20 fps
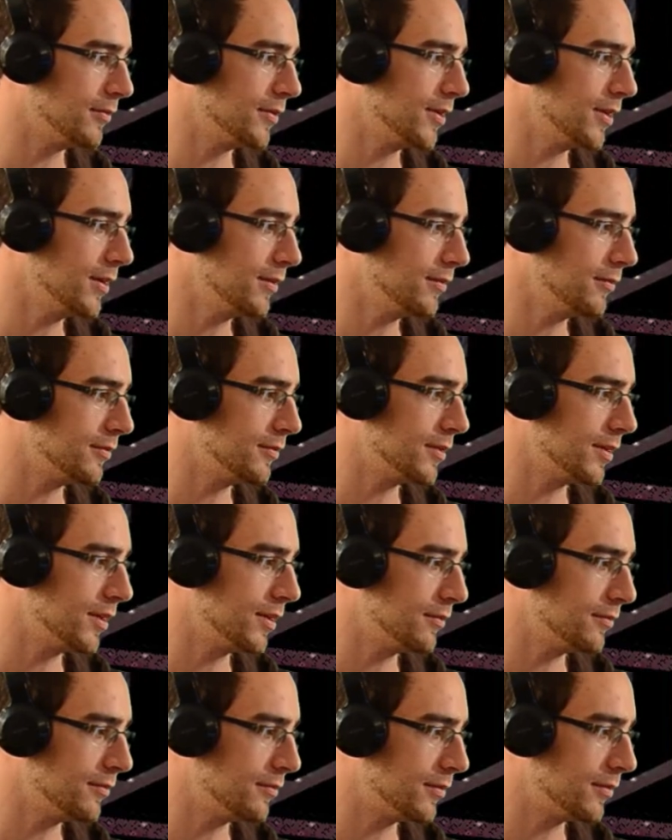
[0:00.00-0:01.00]

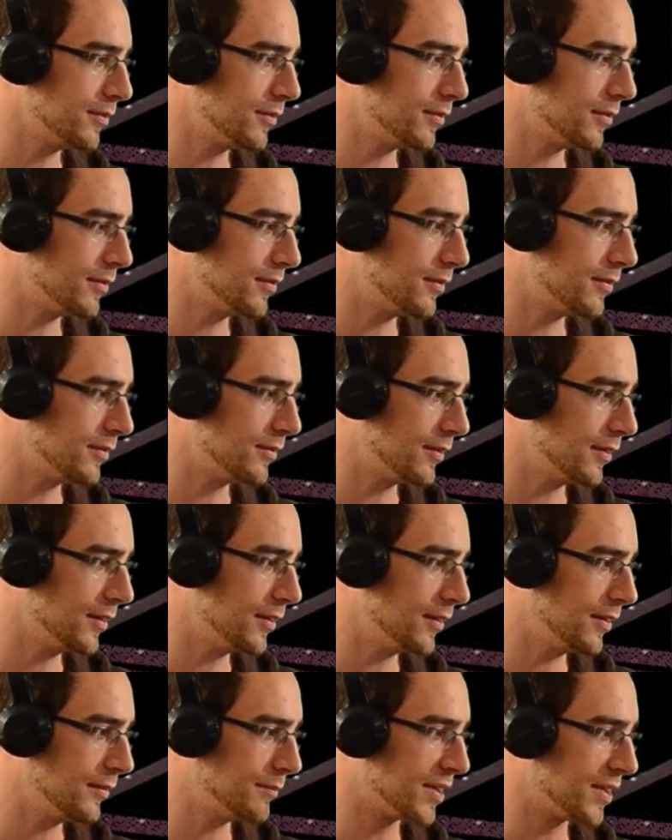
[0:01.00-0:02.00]
No.
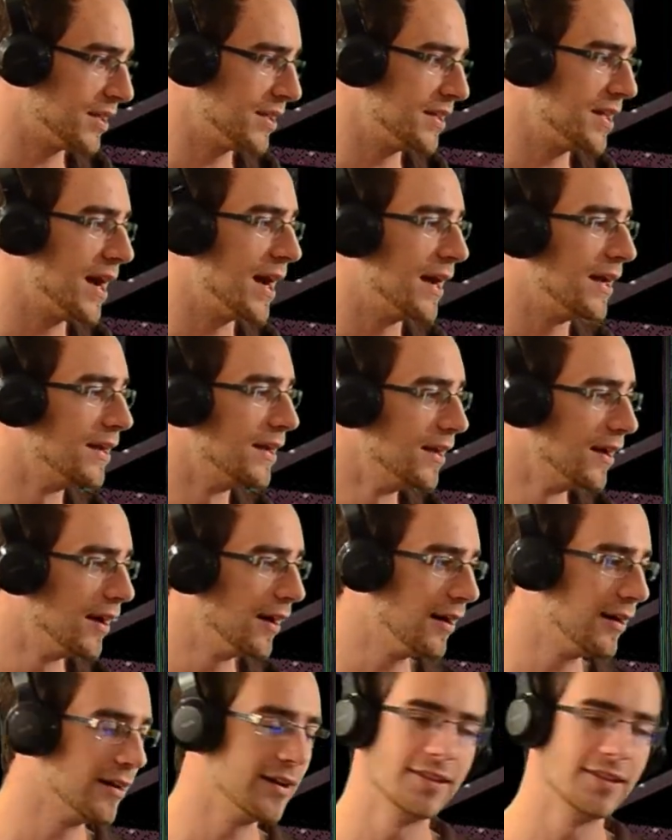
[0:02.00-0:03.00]
I'm gonna die.
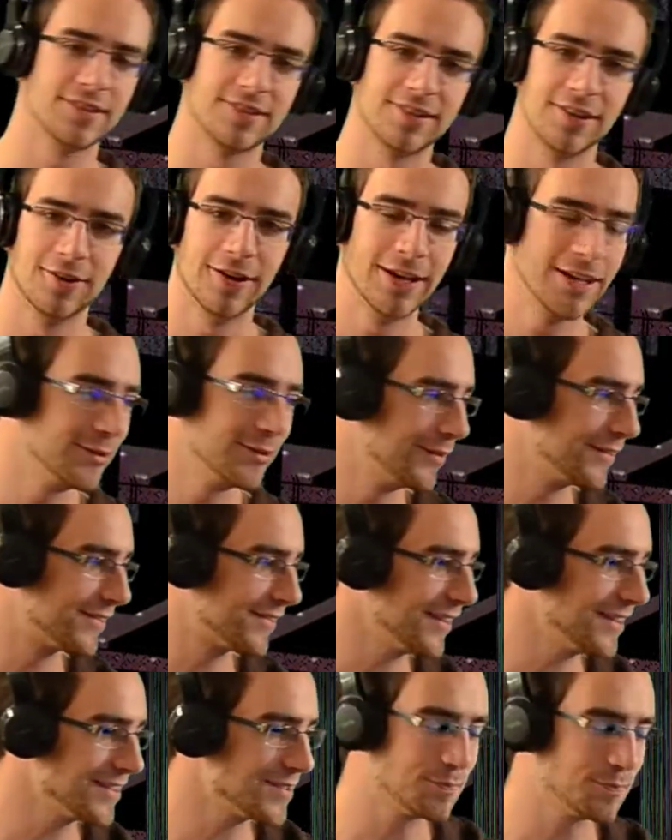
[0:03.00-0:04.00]
Alright, so anyway, so
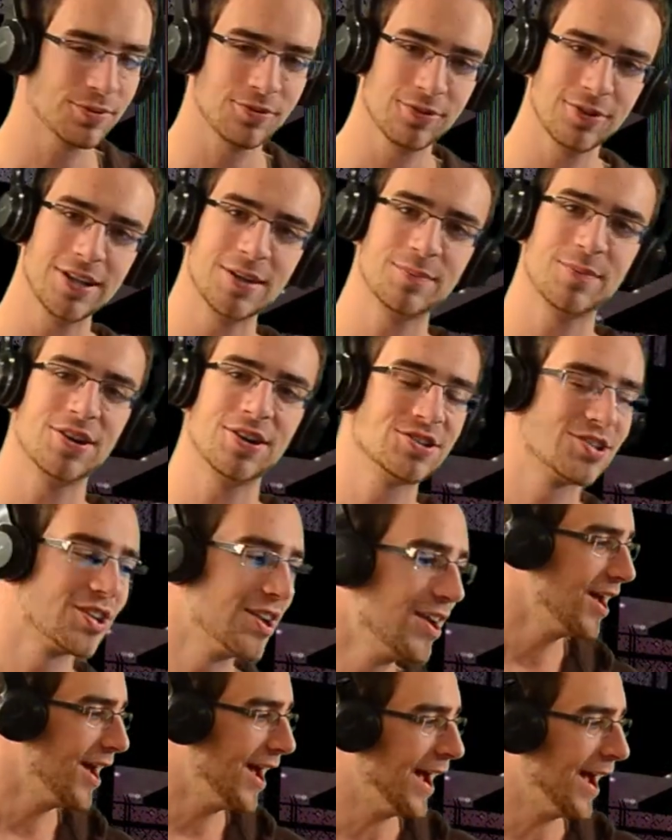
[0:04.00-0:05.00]
that's pretty much
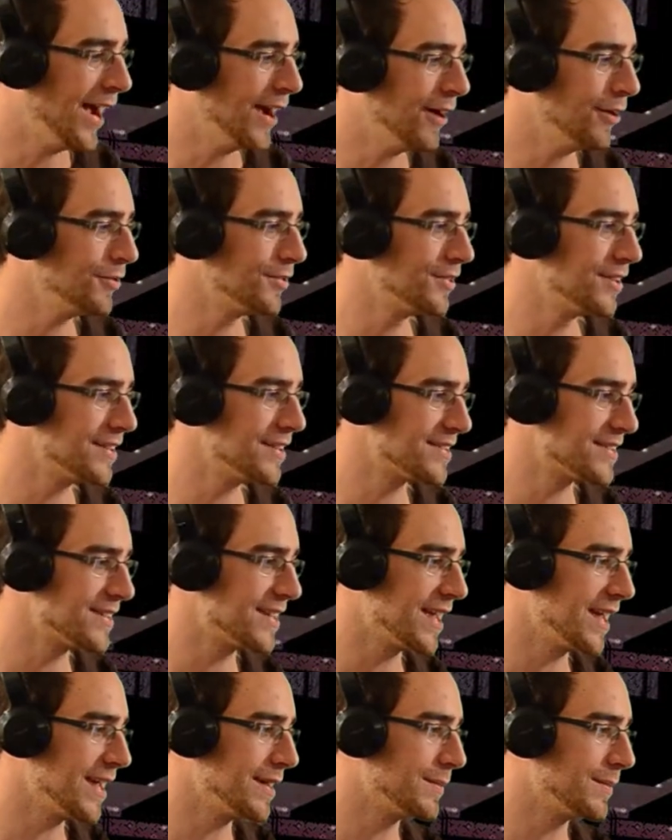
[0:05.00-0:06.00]
how this
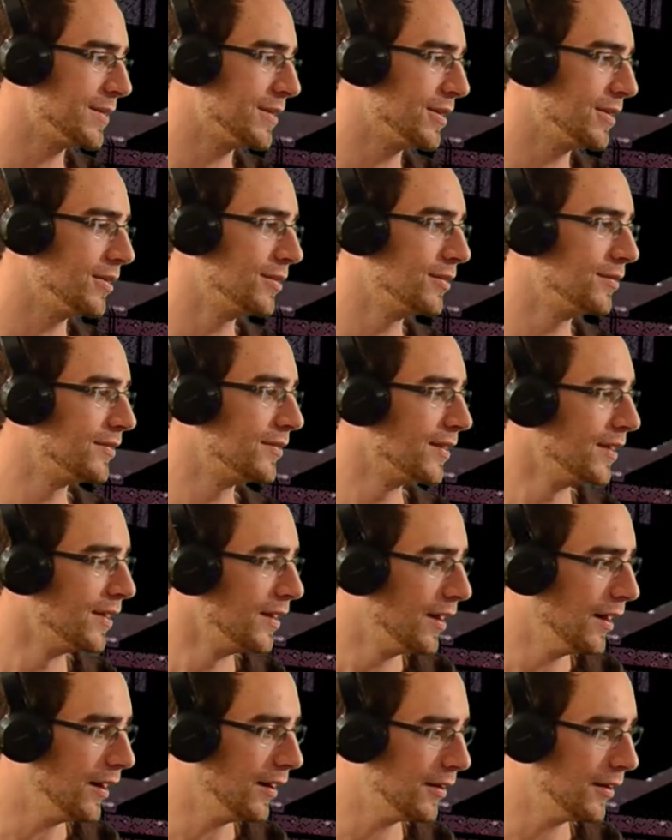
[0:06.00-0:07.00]
game goes.
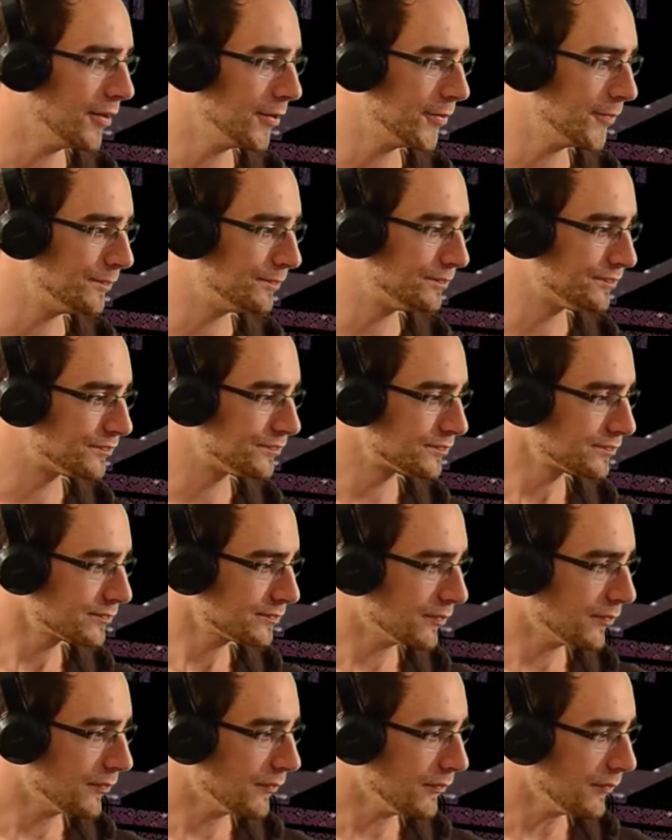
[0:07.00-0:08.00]

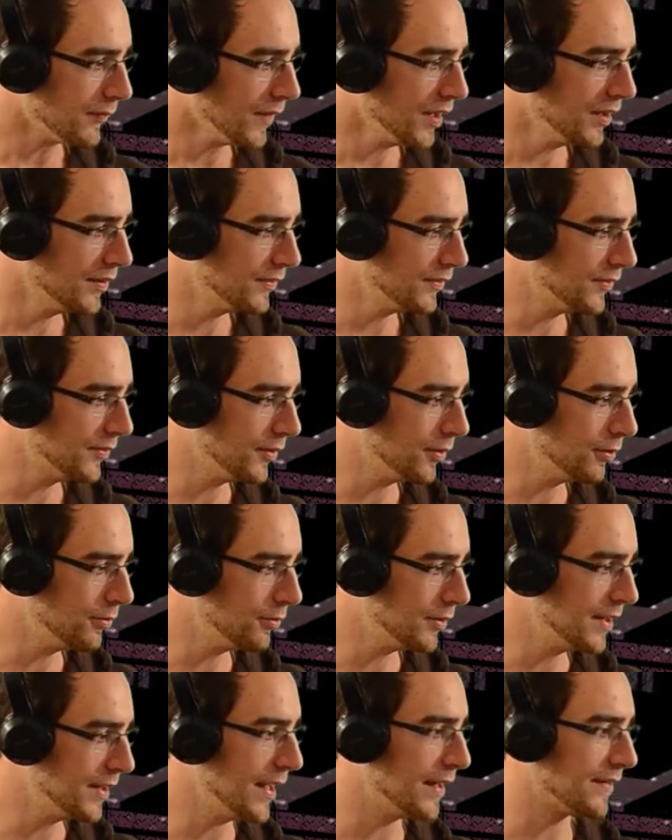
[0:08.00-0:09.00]

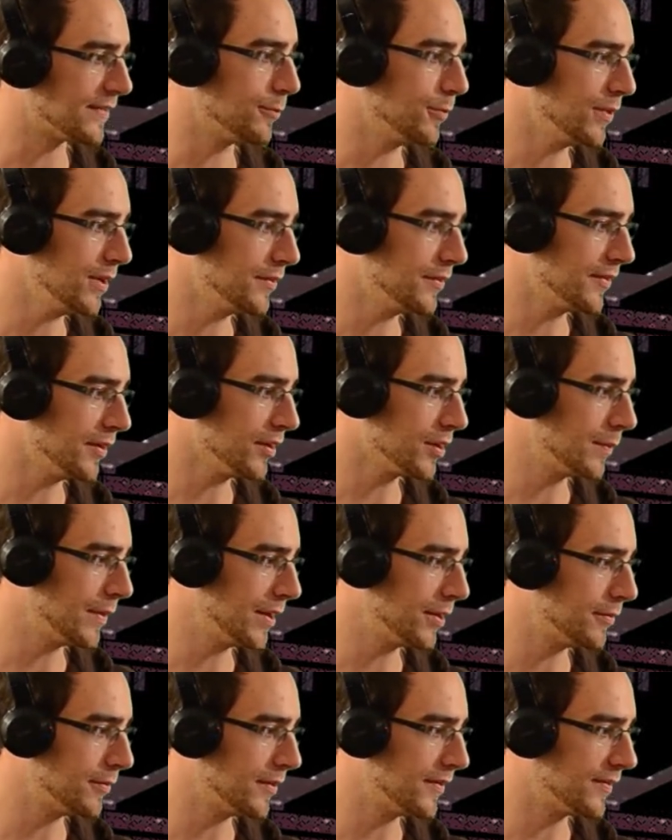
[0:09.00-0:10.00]
So yes, what I was talking
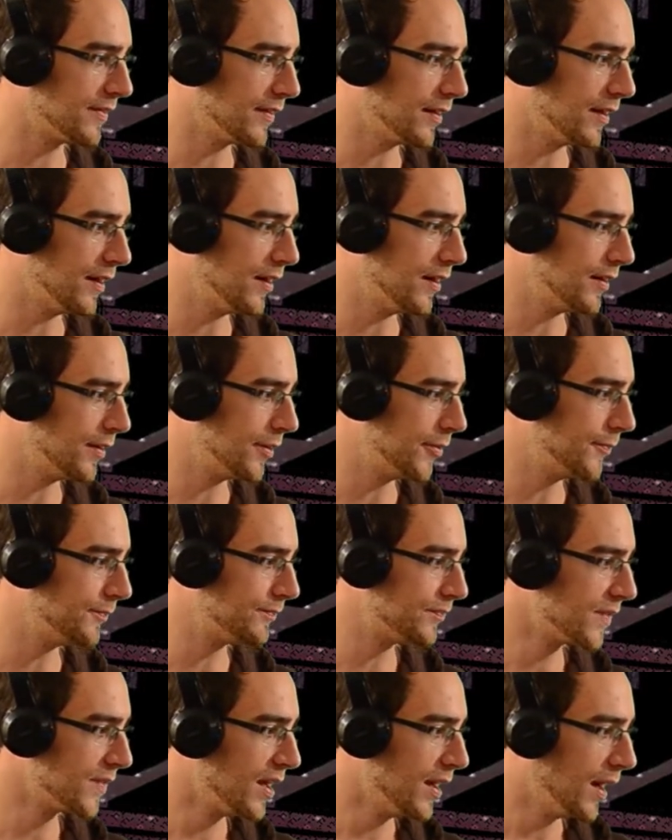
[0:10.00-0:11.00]
about was,
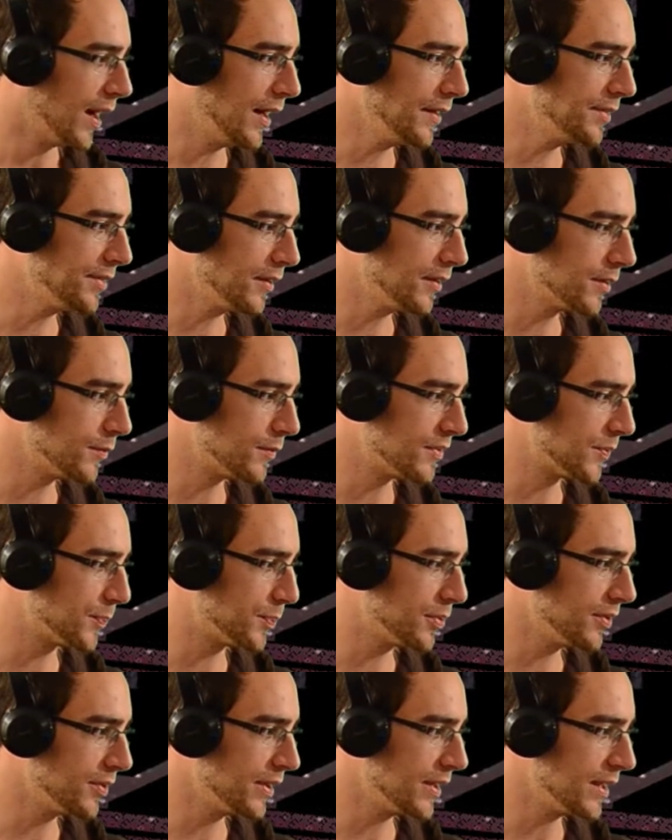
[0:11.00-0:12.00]
I thought it was
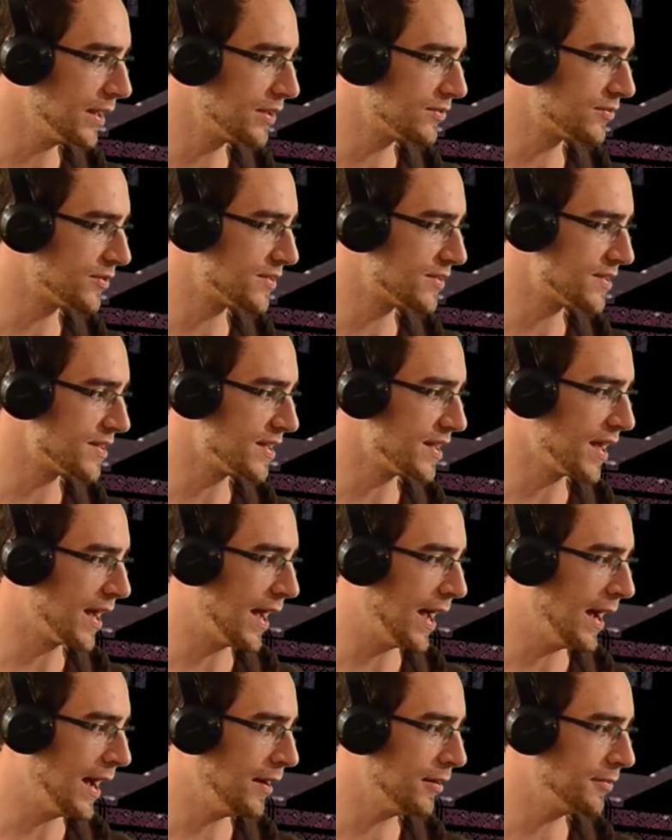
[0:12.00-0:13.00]
pretty interesting
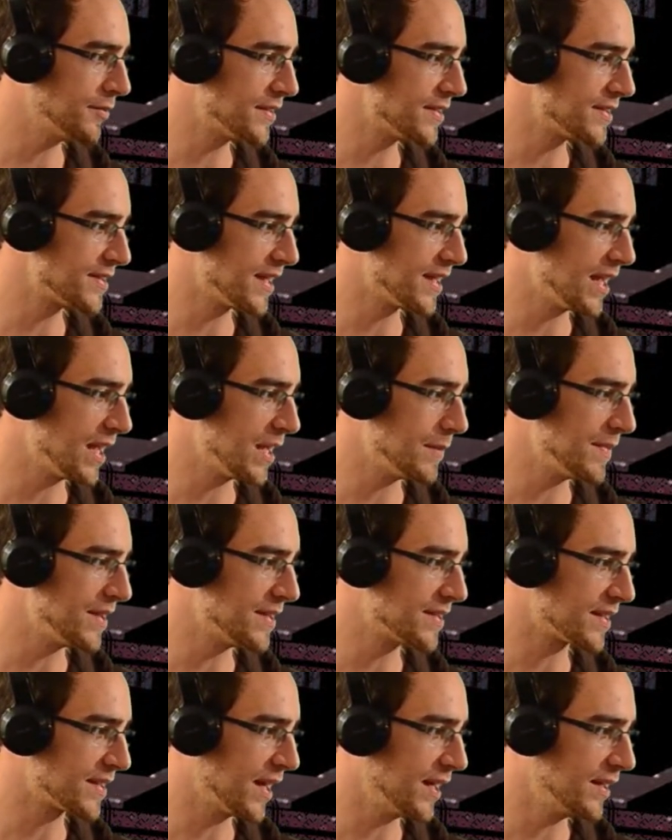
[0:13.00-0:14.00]
how this game
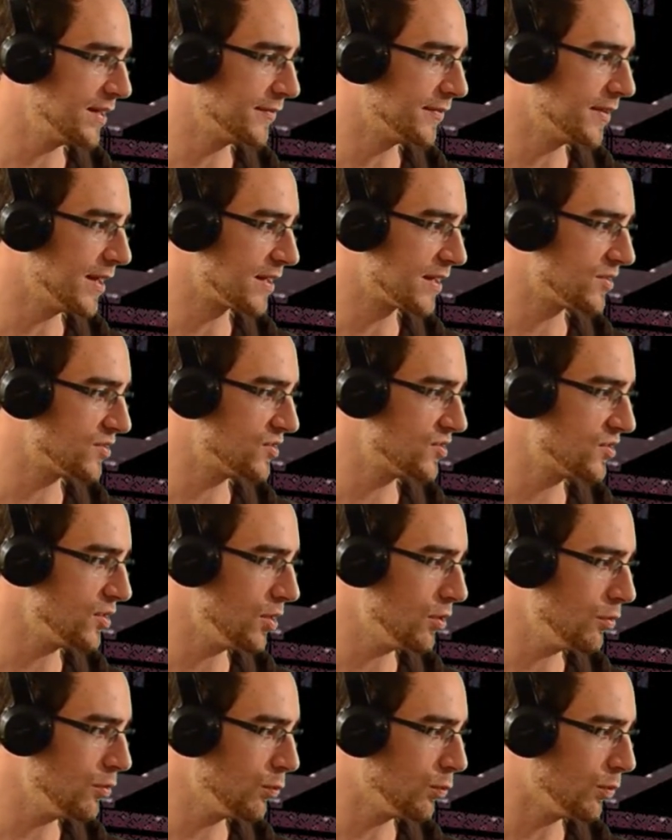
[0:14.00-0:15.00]
is kind of like
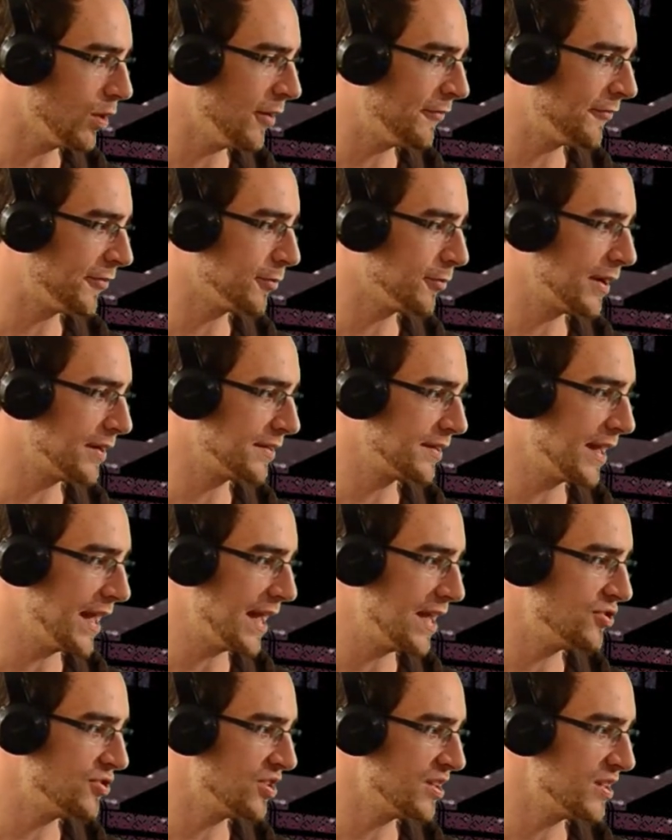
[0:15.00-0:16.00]
so rough around the
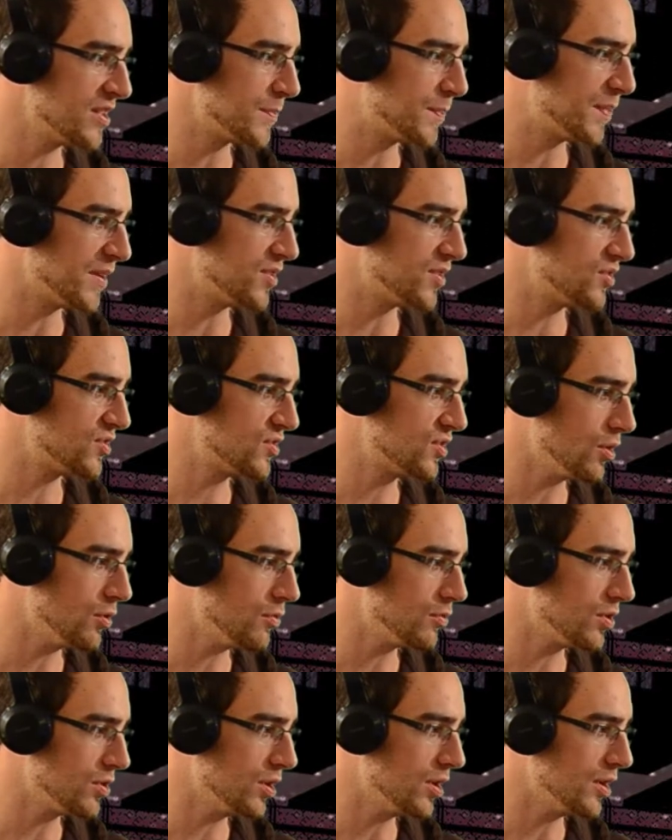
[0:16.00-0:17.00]
edges, but so
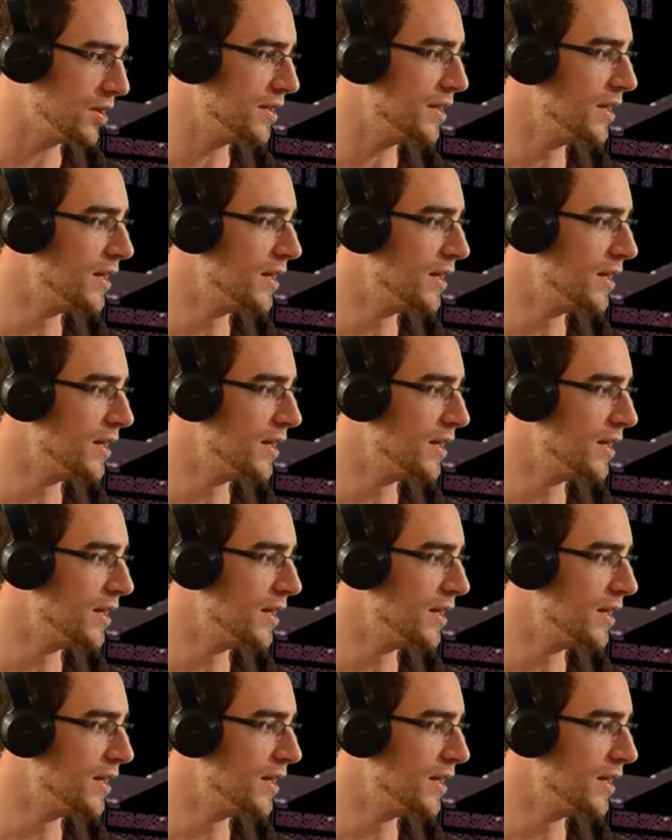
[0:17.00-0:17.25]
good.